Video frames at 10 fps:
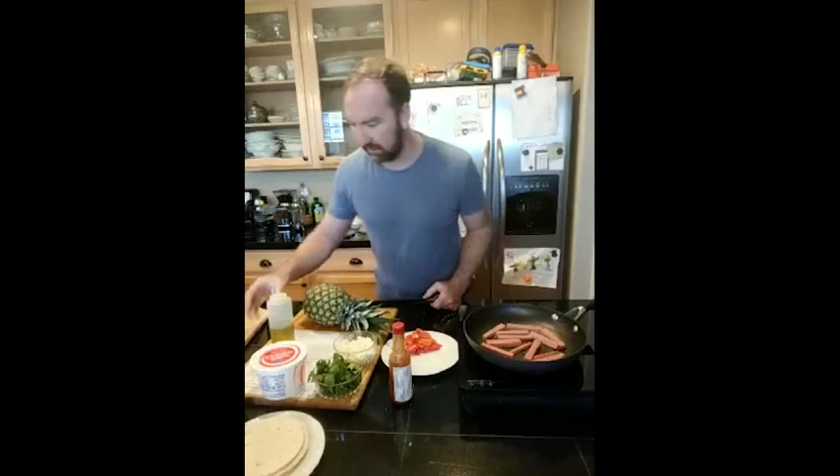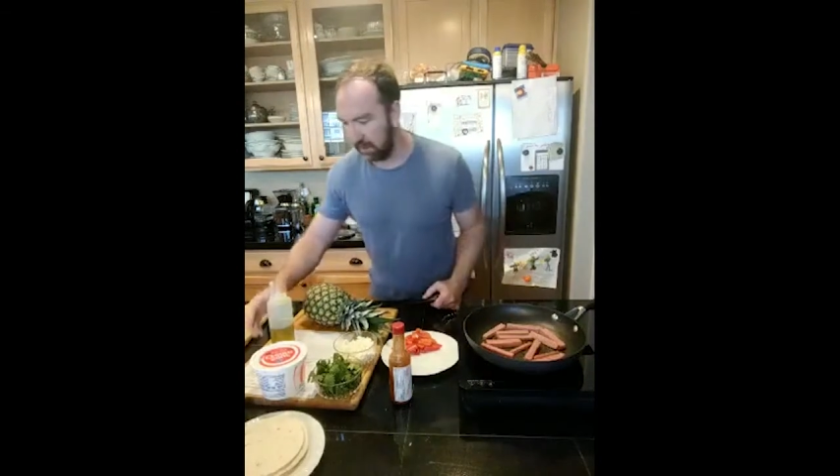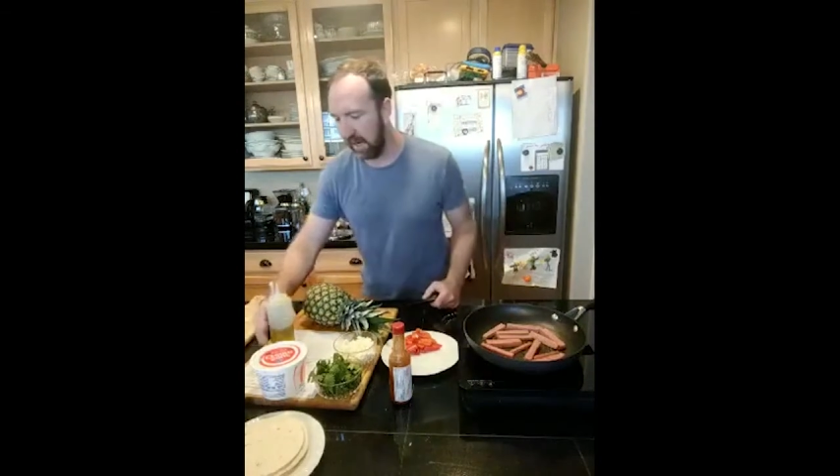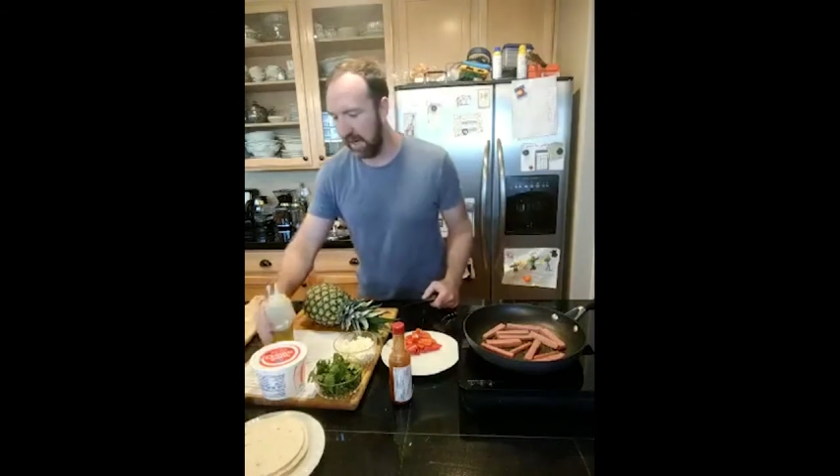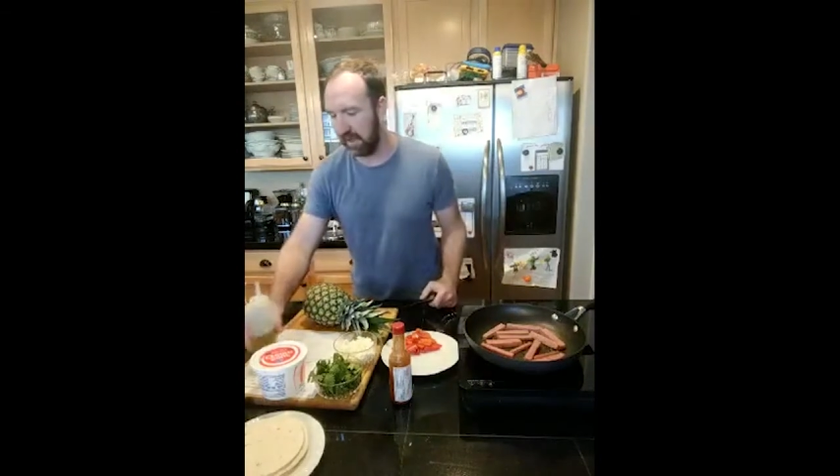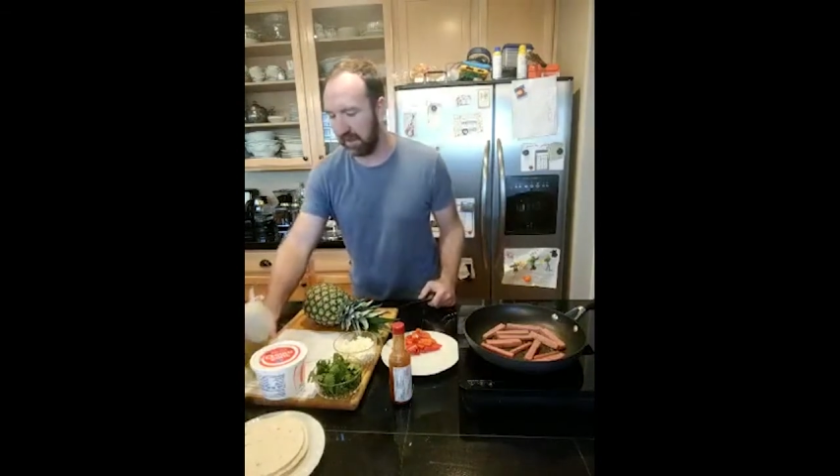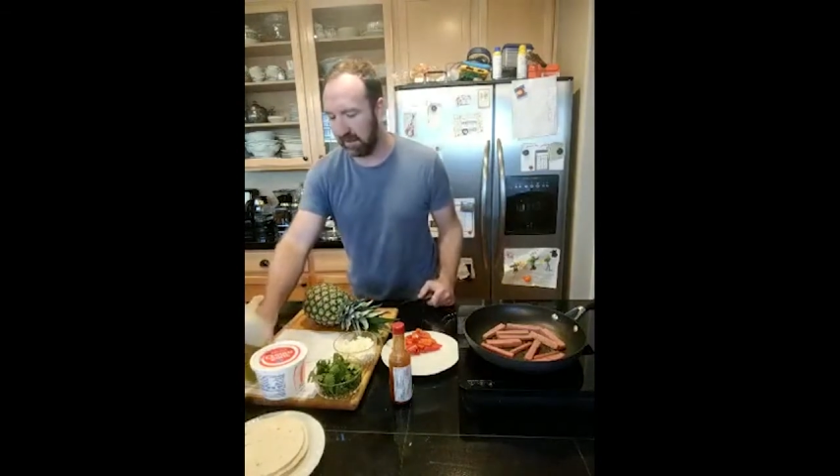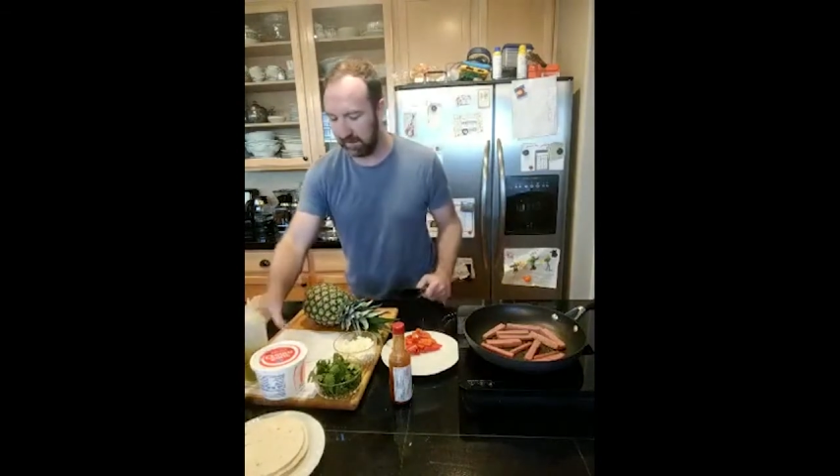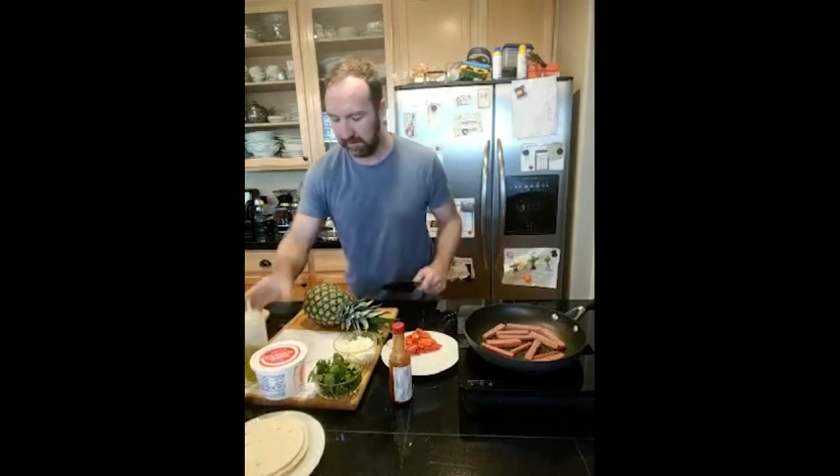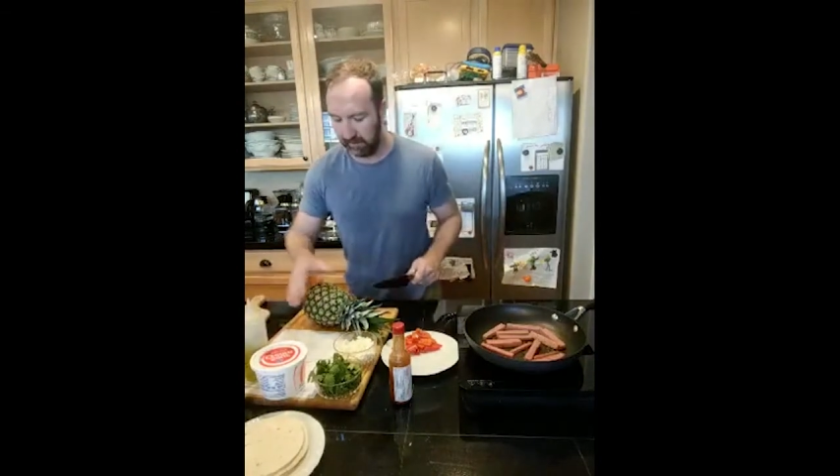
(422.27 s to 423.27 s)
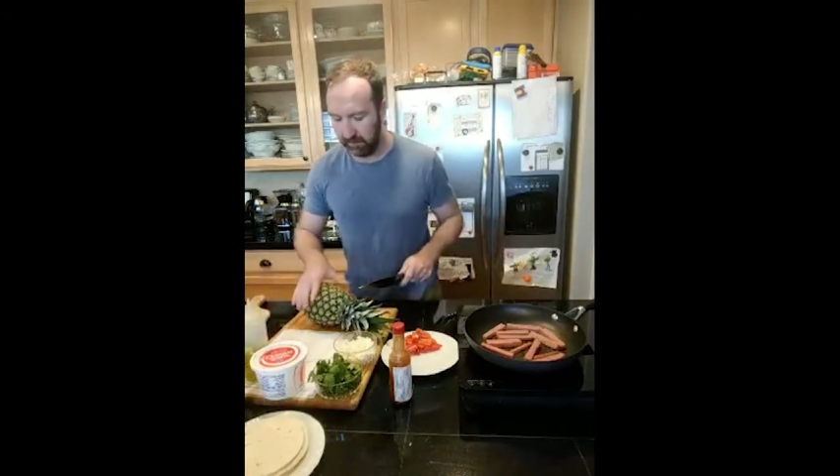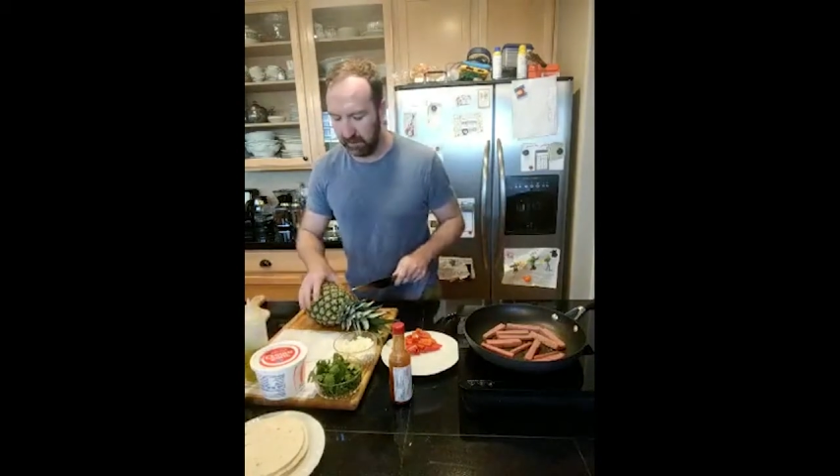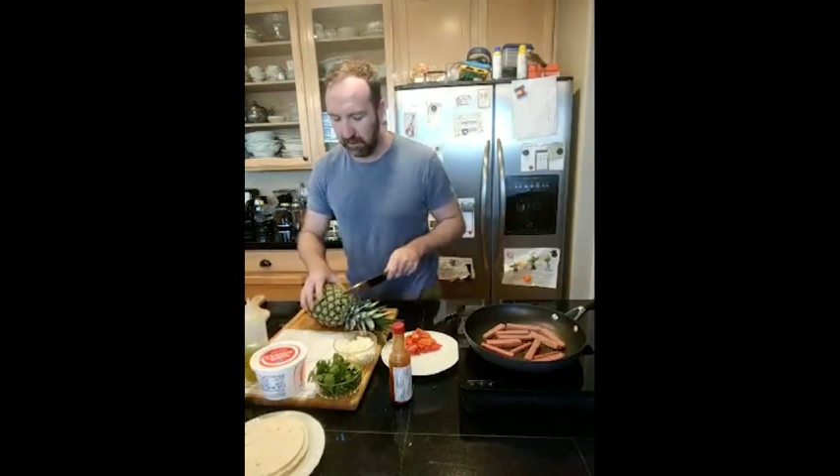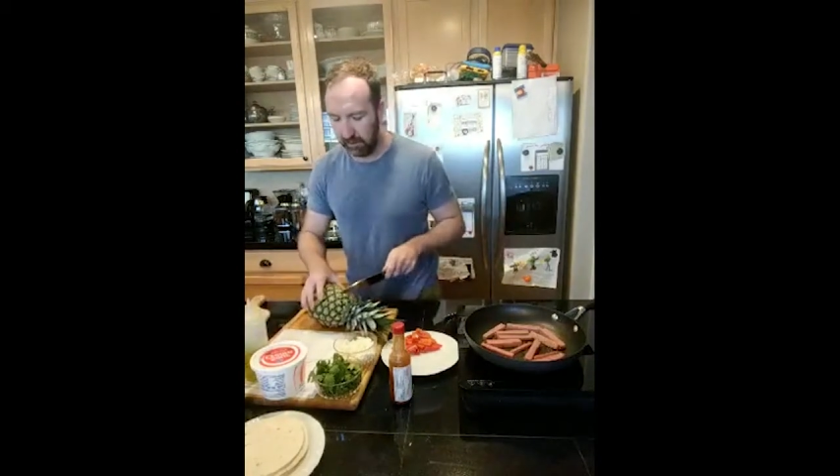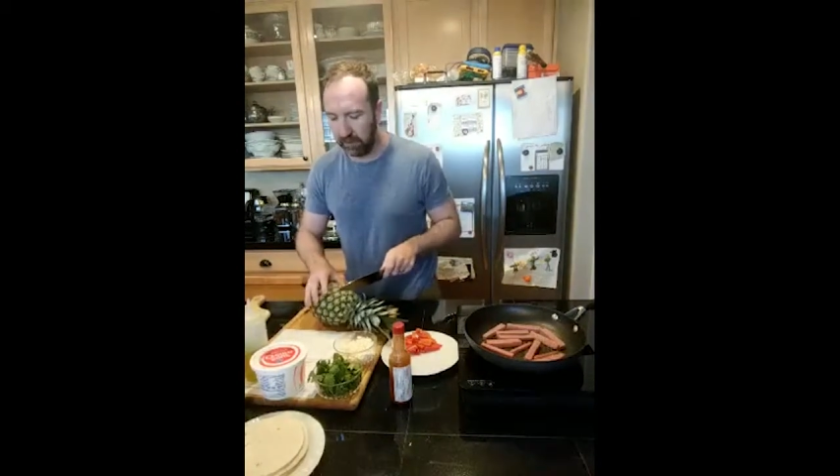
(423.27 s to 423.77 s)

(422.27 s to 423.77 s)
But if you do it a